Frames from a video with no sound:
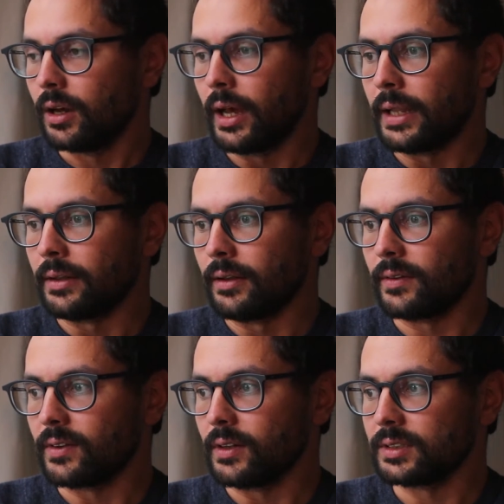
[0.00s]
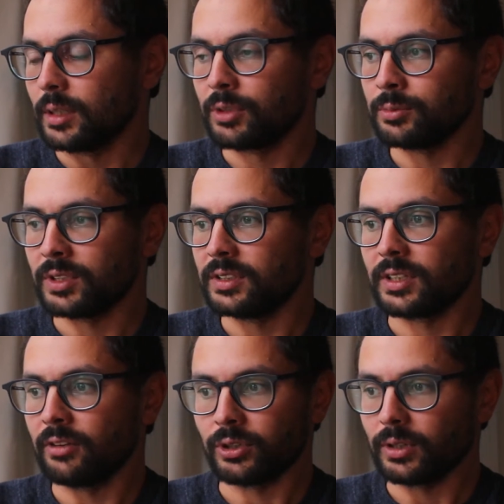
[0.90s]
And sometimes I
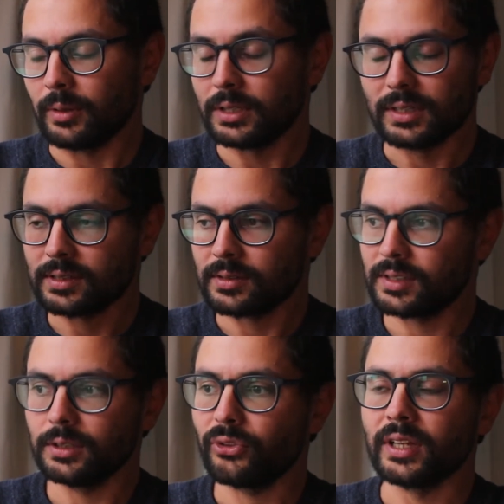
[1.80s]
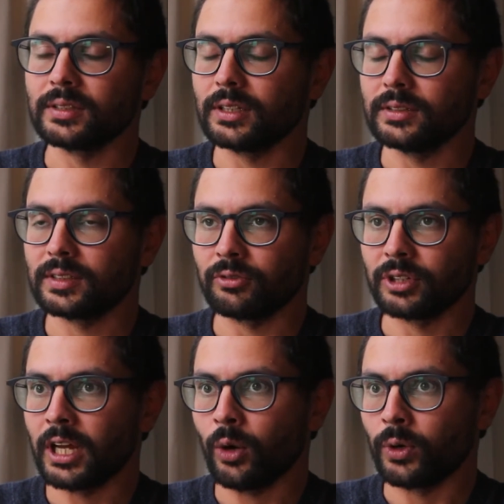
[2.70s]
discovered, like, there's still things that I discover
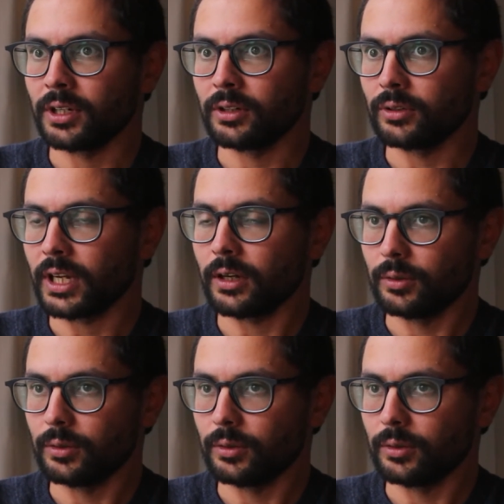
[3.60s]
now where I know, like,